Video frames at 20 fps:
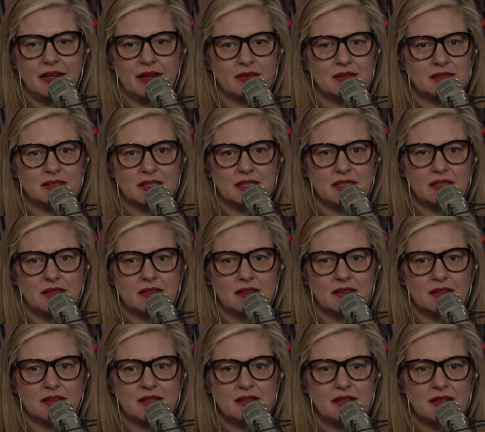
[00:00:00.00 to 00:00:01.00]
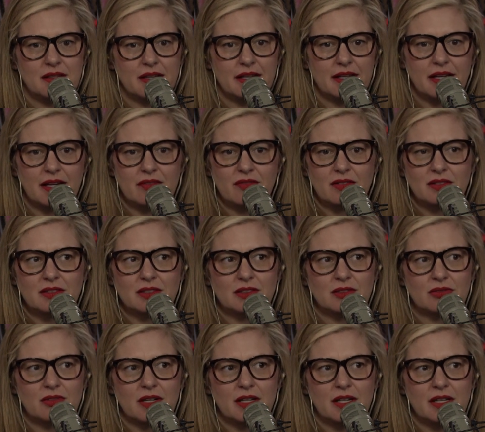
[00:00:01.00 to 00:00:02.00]
that was it. And then like I have a
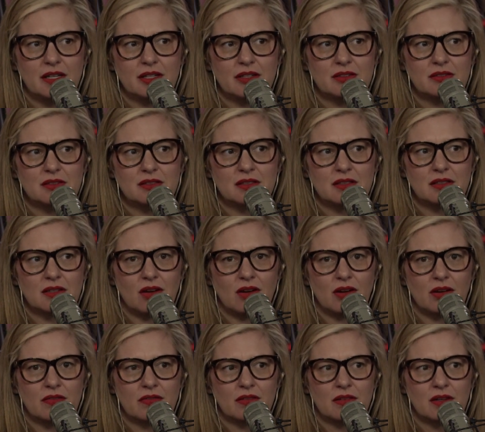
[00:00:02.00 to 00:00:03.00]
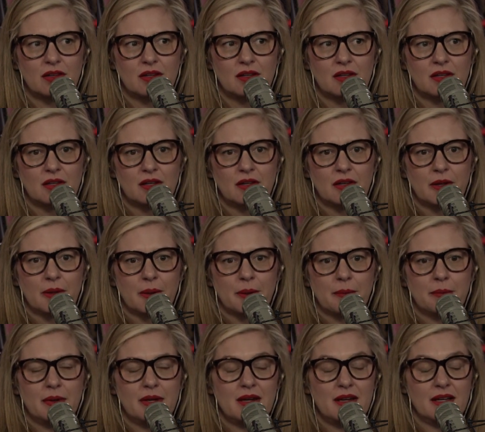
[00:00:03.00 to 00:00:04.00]
little runny nose and a cough.
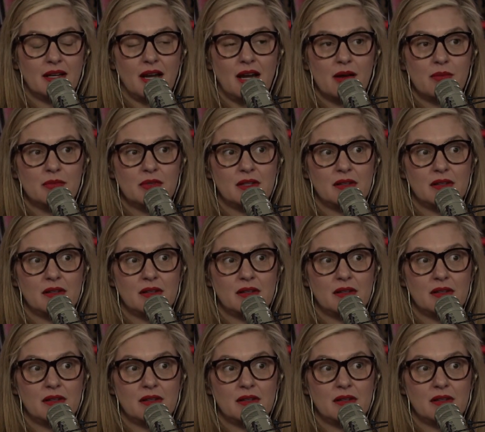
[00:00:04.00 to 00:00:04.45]
But I'm